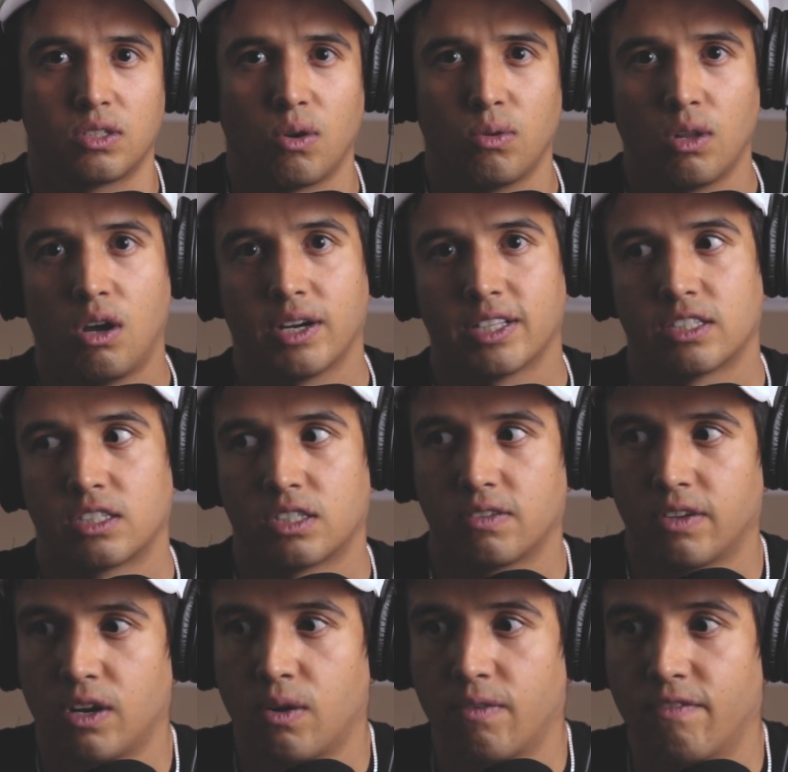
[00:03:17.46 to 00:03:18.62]
long, and
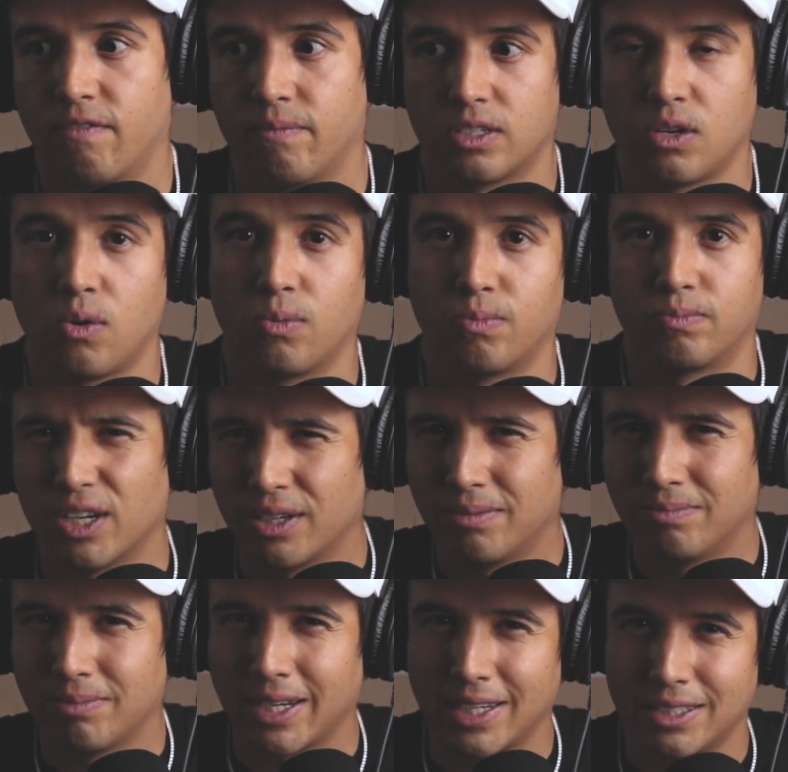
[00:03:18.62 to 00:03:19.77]
so
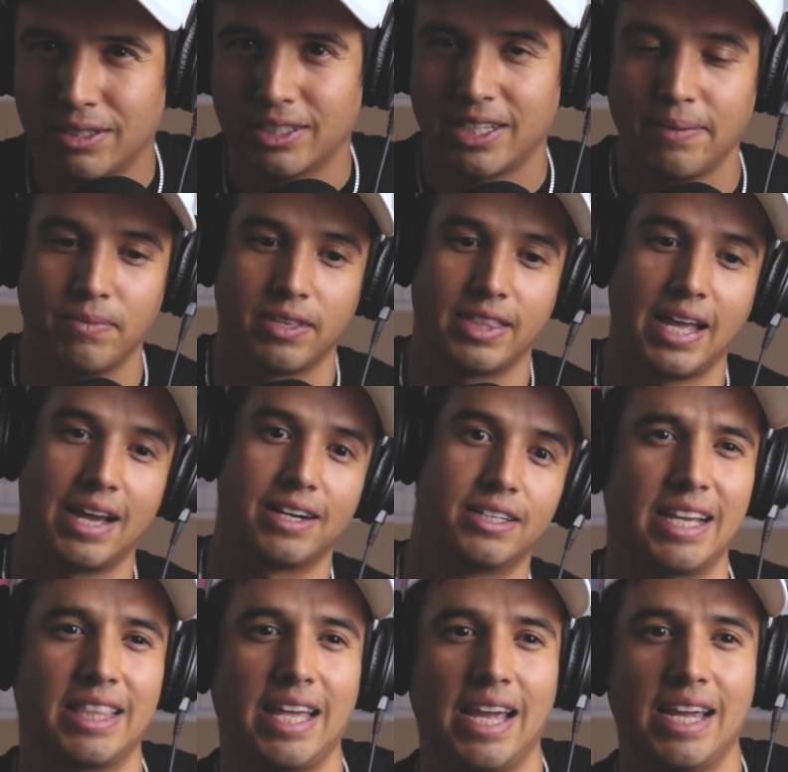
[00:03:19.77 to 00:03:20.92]
good, I guess you could say, that
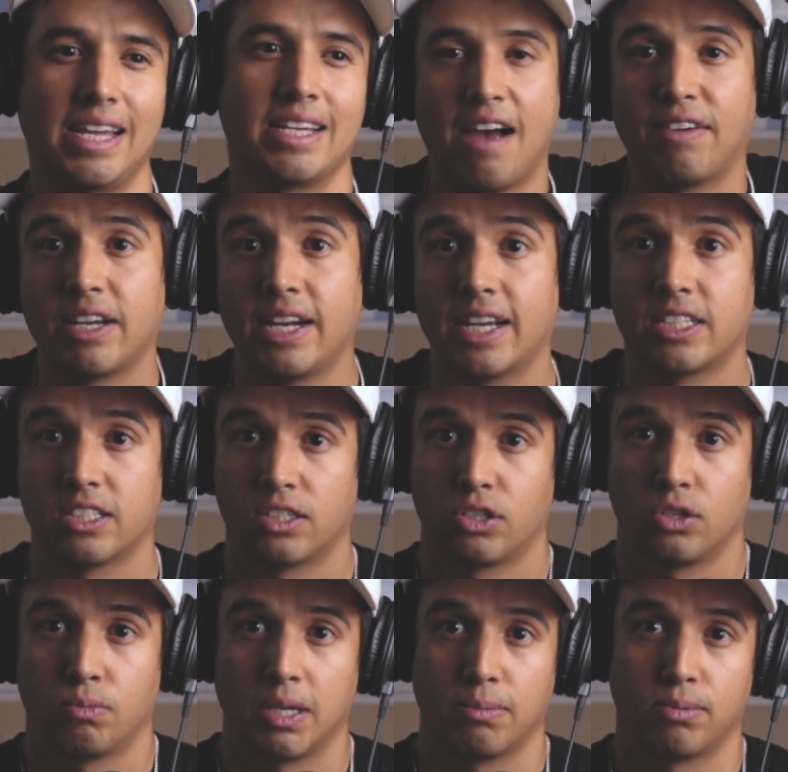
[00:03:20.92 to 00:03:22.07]
like they have connections
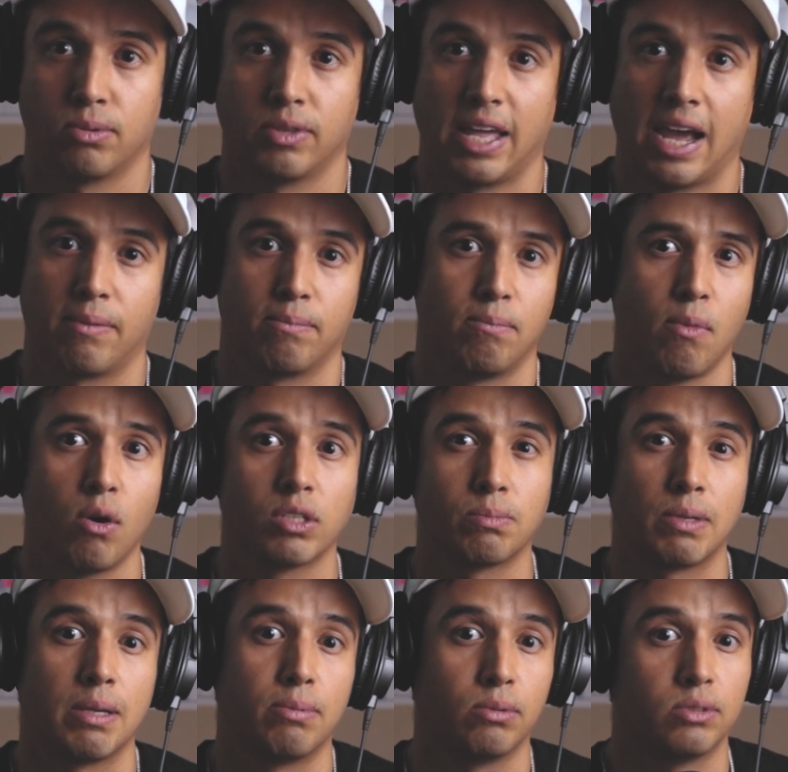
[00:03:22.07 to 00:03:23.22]
to people that most
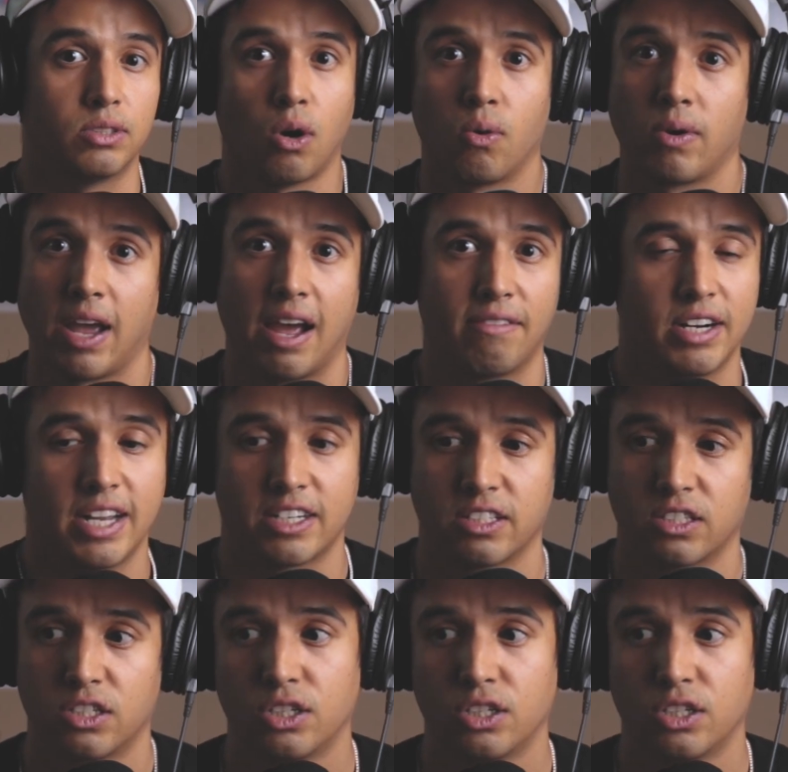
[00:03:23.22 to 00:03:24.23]
people don't have connections